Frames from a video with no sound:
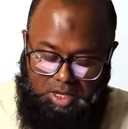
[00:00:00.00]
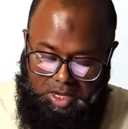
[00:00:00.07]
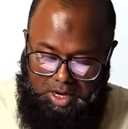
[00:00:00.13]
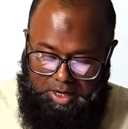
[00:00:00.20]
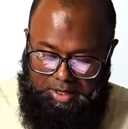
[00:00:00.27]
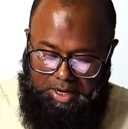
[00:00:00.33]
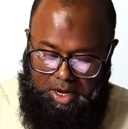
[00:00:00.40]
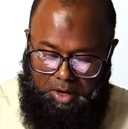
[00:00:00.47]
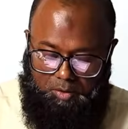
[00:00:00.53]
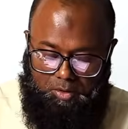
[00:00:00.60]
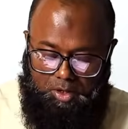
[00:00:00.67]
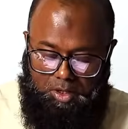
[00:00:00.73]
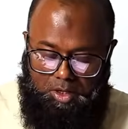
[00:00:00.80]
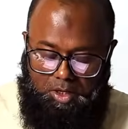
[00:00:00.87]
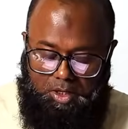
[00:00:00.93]

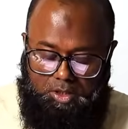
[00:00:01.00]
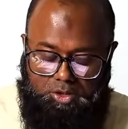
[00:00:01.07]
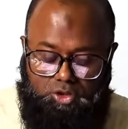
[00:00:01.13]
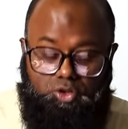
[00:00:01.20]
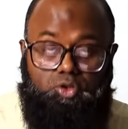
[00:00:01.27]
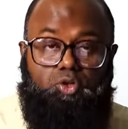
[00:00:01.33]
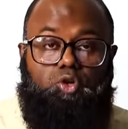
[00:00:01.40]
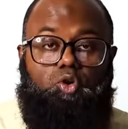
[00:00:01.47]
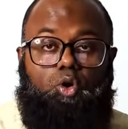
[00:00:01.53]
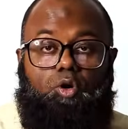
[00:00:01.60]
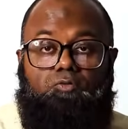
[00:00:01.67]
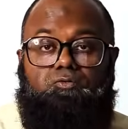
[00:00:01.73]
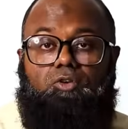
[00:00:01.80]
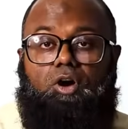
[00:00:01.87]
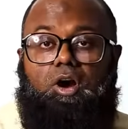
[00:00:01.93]
Now, to go
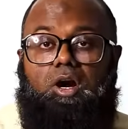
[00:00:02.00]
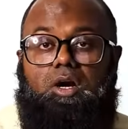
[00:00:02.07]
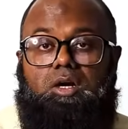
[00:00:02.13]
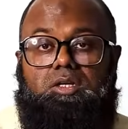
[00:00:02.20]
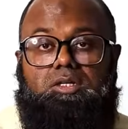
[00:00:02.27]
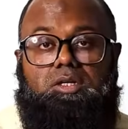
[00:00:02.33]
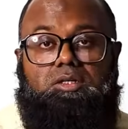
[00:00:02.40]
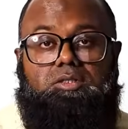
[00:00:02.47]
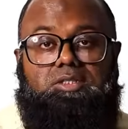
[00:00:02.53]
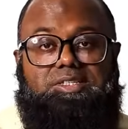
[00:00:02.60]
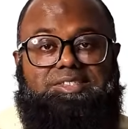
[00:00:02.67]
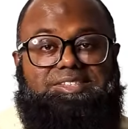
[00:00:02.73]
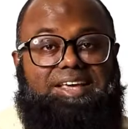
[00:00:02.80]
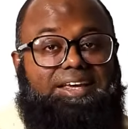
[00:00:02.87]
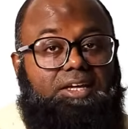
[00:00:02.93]
for the
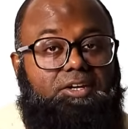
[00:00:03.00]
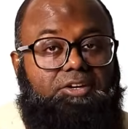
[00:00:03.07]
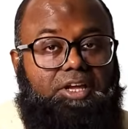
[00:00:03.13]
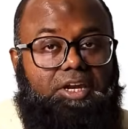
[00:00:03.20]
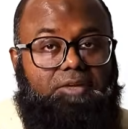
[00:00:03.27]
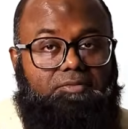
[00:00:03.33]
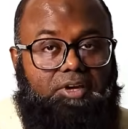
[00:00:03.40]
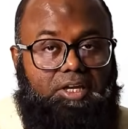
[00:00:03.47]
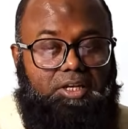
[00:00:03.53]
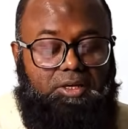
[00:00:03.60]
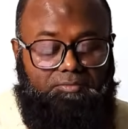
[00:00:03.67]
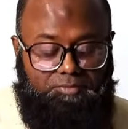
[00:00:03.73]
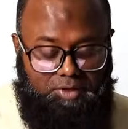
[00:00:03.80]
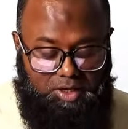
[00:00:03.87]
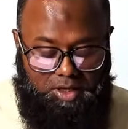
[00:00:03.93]
second
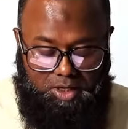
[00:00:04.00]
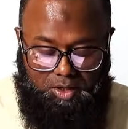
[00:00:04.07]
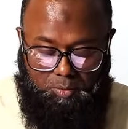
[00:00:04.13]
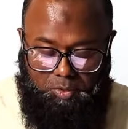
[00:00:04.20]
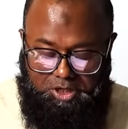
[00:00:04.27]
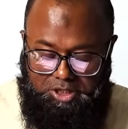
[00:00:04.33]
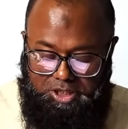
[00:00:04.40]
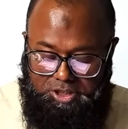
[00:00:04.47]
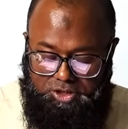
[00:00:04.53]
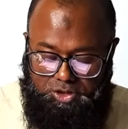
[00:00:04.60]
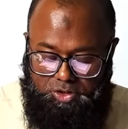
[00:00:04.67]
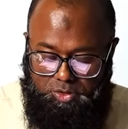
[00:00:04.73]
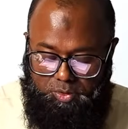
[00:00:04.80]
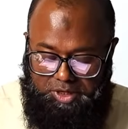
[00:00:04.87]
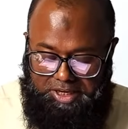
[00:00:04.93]
derivative, we need
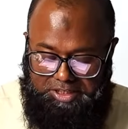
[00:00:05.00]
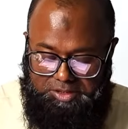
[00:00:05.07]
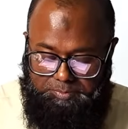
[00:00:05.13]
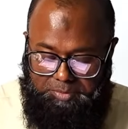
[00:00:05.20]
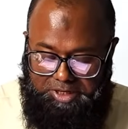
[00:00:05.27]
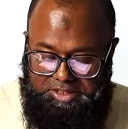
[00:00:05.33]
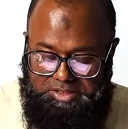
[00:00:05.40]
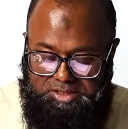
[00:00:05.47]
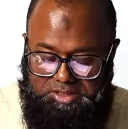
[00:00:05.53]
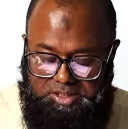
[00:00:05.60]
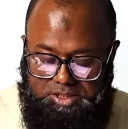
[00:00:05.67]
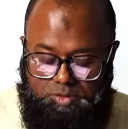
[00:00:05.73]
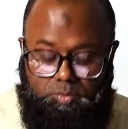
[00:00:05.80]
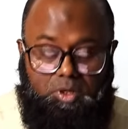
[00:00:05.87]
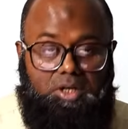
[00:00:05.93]
to express
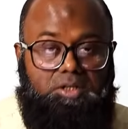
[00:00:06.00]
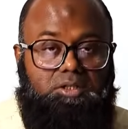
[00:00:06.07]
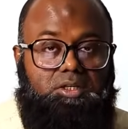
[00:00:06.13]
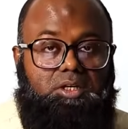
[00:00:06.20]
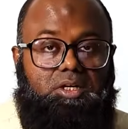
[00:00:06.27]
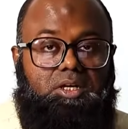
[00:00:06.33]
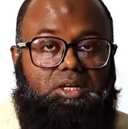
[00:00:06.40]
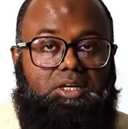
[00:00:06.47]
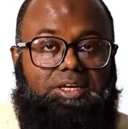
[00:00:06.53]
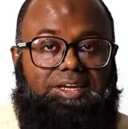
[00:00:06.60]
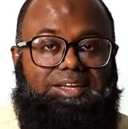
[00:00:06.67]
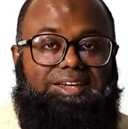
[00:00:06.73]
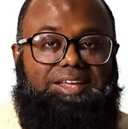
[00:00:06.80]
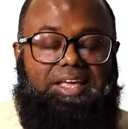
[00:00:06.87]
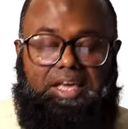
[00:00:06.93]
this one
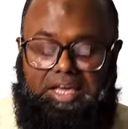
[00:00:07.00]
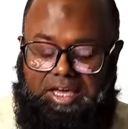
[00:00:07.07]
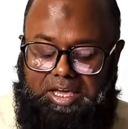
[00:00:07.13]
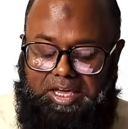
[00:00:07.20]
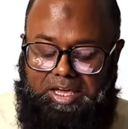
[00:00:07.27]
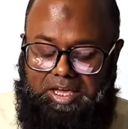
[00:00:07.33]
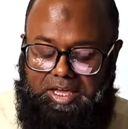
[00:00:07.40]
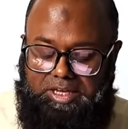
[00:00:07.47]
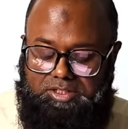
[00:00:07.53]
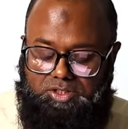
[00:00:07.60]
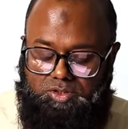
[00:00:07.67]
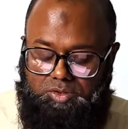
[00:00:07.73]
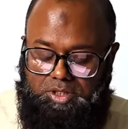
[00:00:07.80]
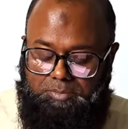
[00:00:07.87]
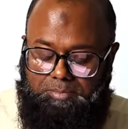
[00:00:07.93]
in ax
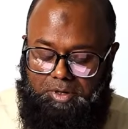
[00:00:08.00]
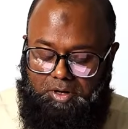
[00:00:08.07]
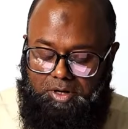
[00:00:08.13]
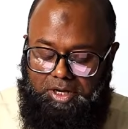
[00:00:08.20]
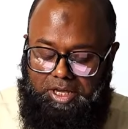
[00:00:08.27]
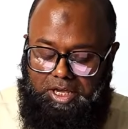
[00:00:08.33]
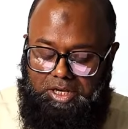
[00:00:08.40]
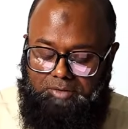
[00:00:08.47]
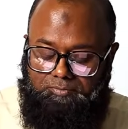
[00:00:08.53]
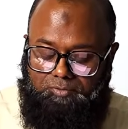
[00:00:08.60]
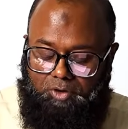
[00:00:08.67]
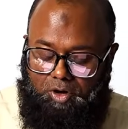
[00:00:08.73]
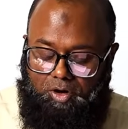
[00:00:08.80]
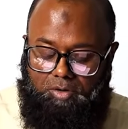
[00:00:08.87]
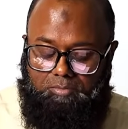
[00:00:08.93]
to the power n
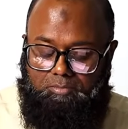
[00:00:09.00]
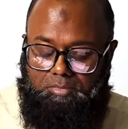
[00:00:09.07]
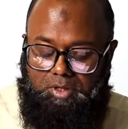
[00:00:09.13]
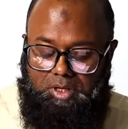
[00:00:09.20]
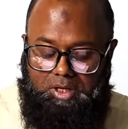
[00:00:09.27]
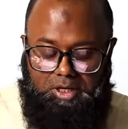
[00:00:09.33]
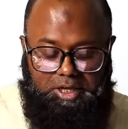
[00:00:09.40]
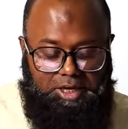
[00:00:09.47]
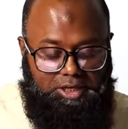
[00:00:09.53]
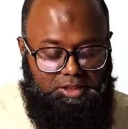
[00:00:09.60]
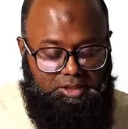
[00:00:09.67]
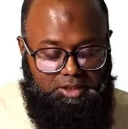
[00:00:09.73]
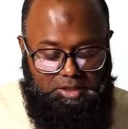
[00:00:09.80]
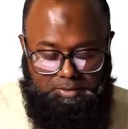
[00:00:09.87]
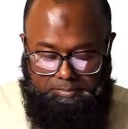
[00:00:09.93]
form,
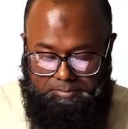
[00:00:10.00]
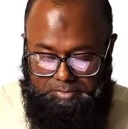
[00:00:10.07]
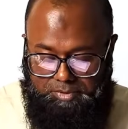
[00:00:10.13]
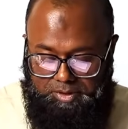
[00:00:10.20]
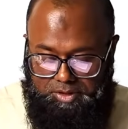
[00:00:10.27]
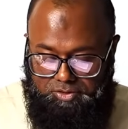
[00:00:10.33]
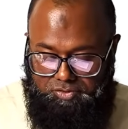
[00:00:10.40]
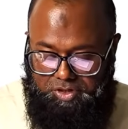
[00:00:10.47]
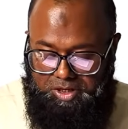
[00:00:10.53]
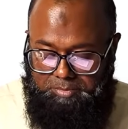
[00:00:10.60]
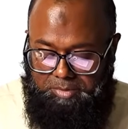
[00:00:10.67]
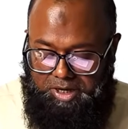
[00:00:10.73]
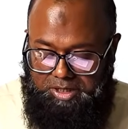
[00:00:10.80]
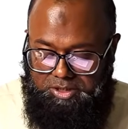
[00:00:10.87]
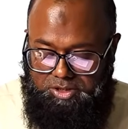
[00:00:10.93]
like 3
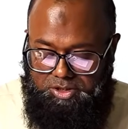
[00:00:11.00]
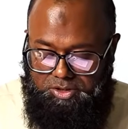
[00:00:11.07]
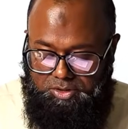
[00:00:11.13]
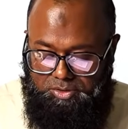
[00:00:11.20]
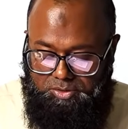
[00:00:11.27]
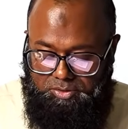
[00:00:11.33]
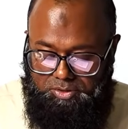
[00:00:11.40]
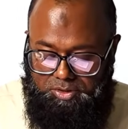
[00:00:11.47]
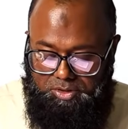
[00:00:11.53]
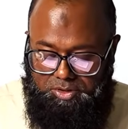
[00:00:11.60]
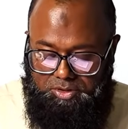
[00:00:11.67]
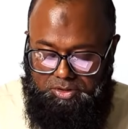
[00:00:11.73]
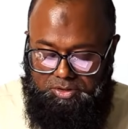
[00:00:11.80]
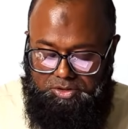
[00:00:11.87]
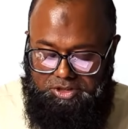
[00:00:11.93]
by 2
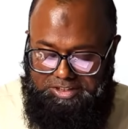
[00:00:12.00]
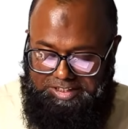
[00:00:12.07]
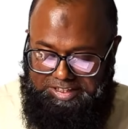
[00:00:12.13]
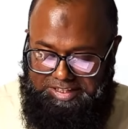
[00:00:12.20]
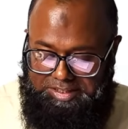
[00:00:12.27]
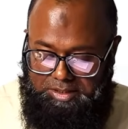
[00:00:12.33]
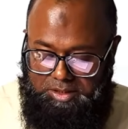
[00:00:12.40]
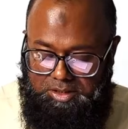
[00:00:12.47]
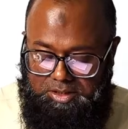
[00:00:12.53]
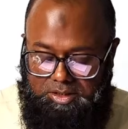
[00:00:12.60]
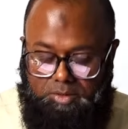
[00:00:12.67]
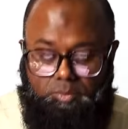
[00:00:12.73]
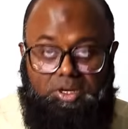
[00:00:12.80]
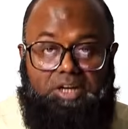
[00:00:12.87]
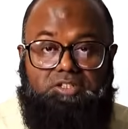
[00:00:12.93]
t.
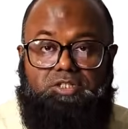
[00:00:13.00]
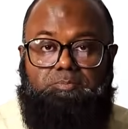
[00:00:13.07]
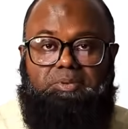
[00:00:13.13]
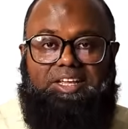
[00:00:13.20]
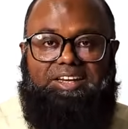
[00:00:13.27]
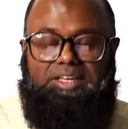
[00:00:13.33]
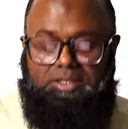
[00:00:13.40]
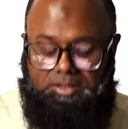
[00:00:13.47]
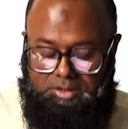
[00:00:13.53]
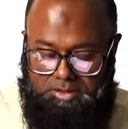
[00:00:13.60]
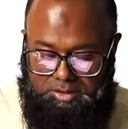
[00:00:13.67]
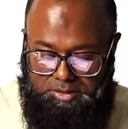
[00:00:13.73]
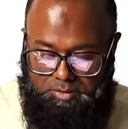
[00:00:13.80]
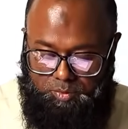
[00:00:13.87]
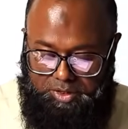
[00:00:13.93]
We are
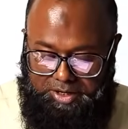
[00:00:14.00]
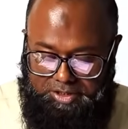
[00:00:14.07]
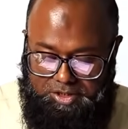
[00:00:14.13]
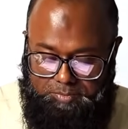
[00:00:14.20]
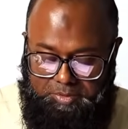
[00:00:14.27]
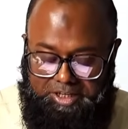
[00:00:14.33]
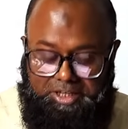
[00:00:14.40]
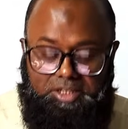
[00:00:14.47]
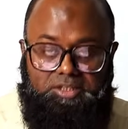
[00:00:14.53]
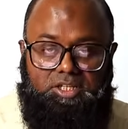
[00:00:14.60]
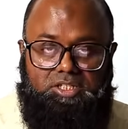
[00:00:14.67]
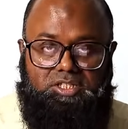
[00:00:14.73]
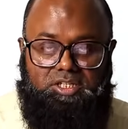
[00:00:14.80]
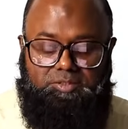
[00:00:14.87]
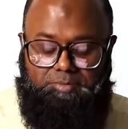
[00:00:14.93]
splitting
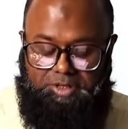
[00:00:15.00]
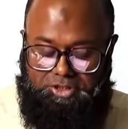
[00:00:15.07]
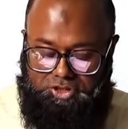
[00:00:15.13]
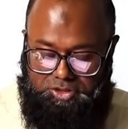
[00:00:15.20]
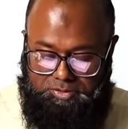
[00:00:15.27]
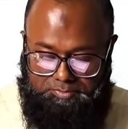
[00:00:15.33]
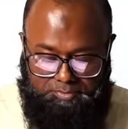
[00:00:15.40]
this expression.